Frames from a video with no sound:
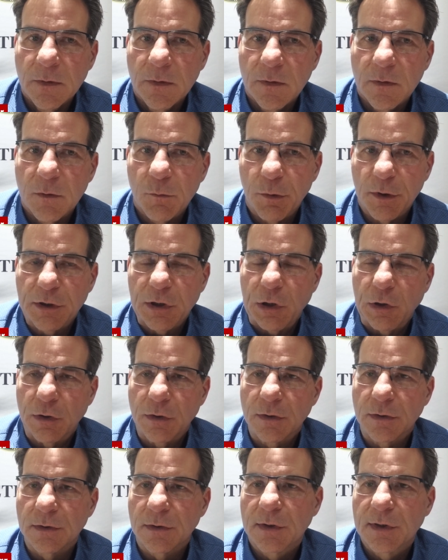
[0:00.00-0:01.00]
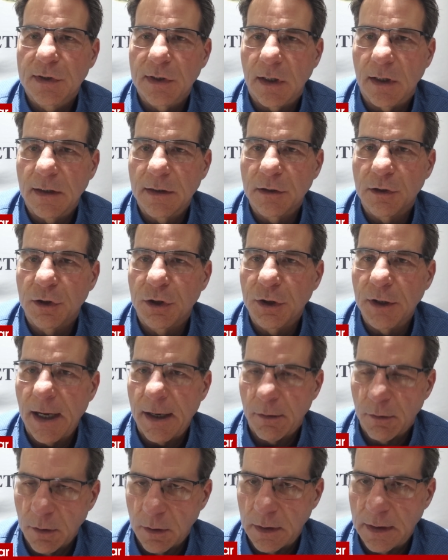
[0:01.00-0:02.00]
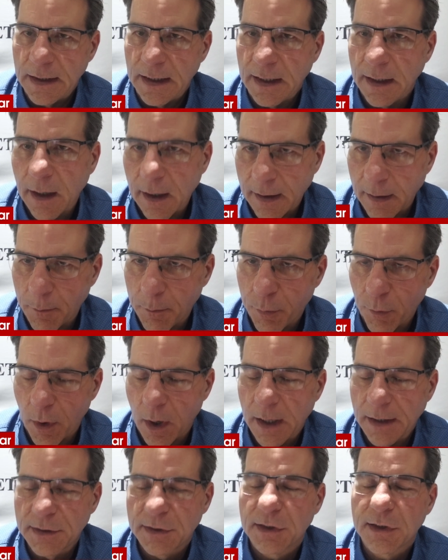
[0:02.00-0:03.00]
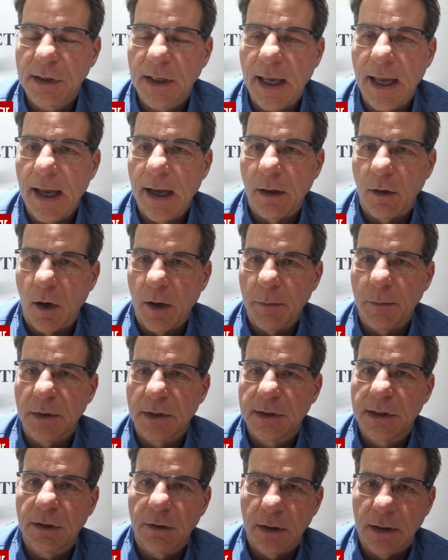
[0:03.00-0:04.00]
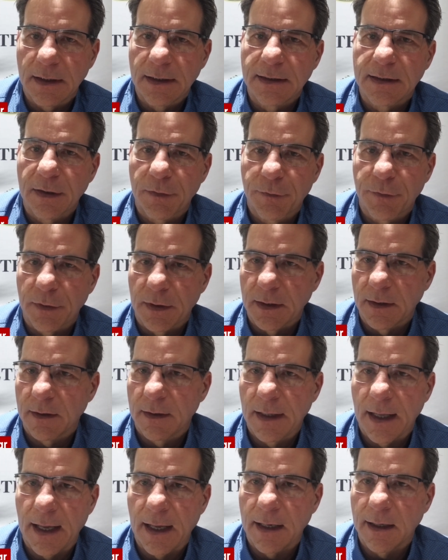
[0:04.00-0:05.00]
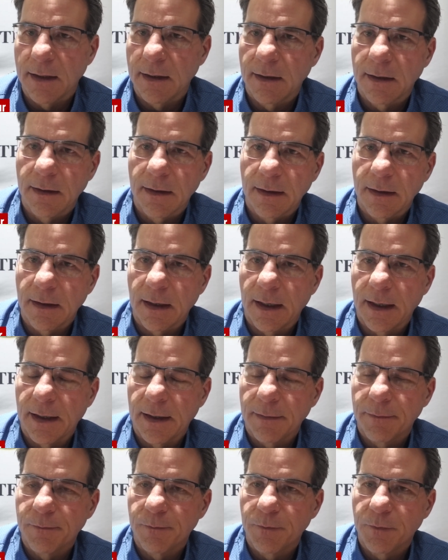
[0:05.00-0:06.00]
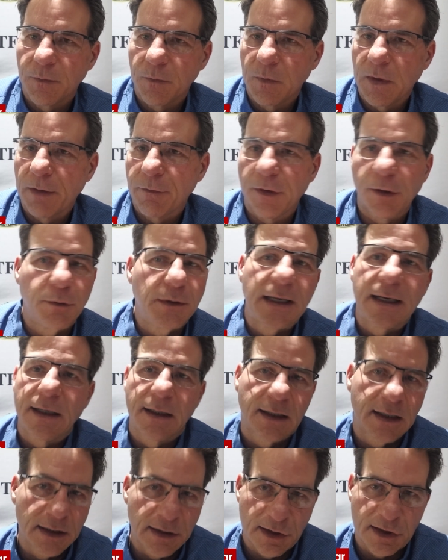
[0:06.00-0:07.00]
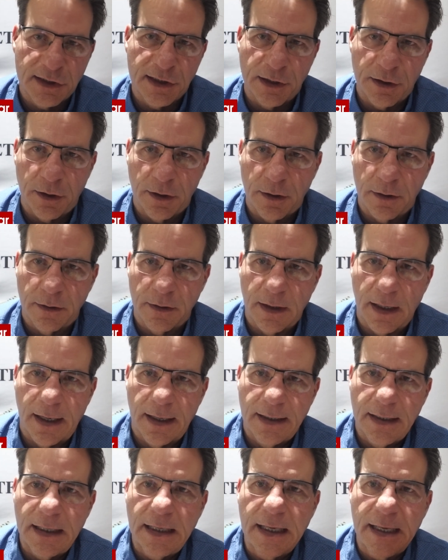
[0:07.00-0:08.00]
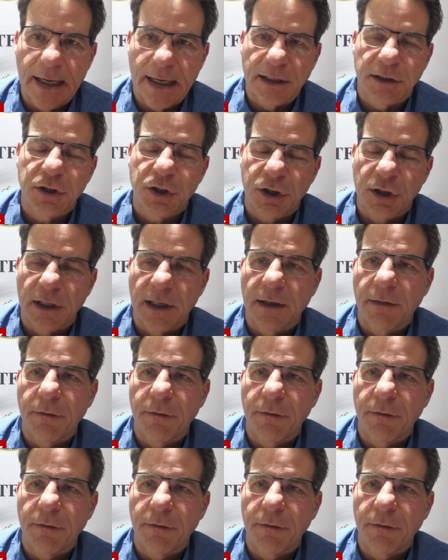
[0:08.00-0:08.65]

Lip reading: Returns generally on a broad scale aren't materially different than if you didn't consider an ESG